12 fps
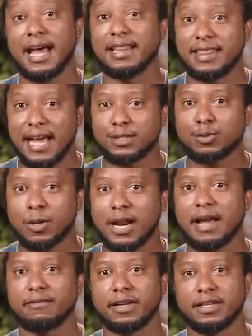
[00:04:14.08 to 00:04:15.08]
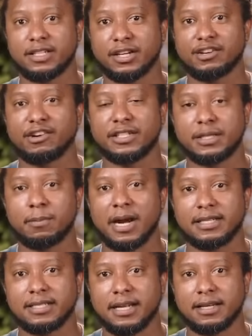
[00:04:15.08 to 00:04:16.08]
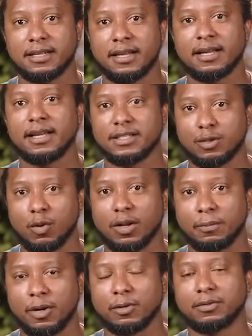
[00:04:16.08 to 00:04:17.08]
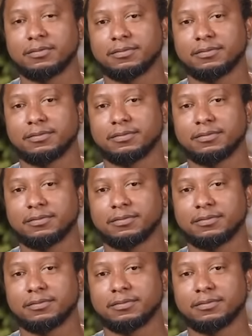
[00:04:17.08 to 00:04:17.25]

And that's what having a security mindset is all about.